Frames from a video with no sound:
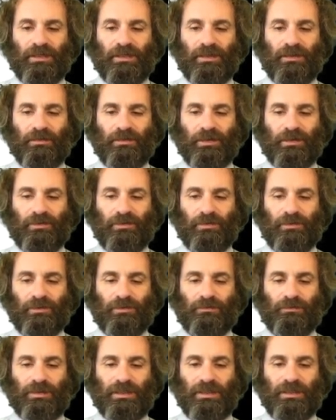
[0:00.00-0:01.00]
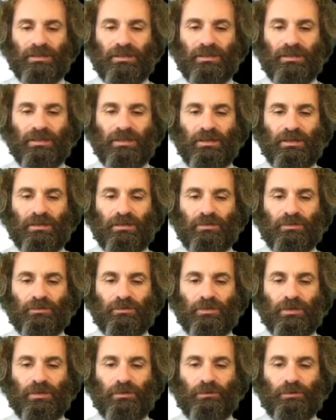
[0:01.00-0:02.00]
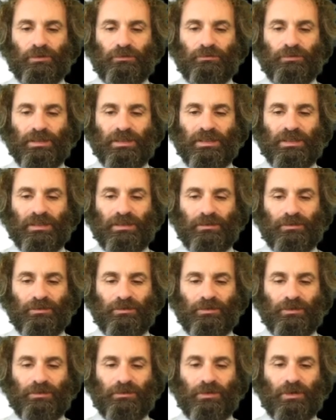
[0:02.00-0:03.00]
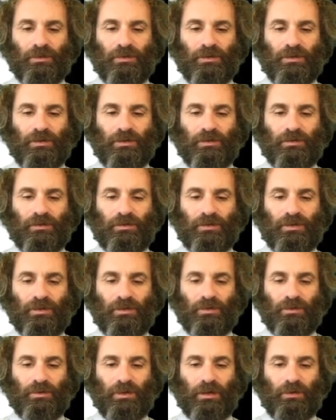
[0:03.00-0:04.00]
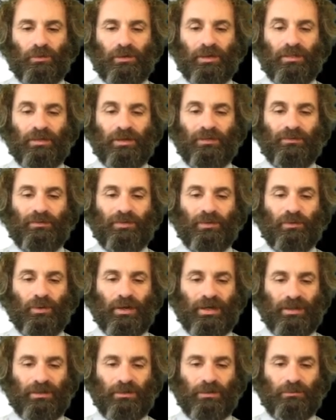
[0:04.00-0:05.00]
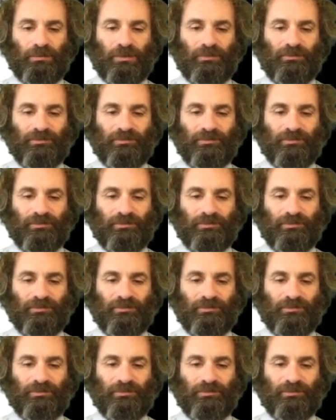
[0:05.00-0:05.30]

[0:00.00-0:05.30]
Now length is 3, string of 3 is 0, so we leave the while loop.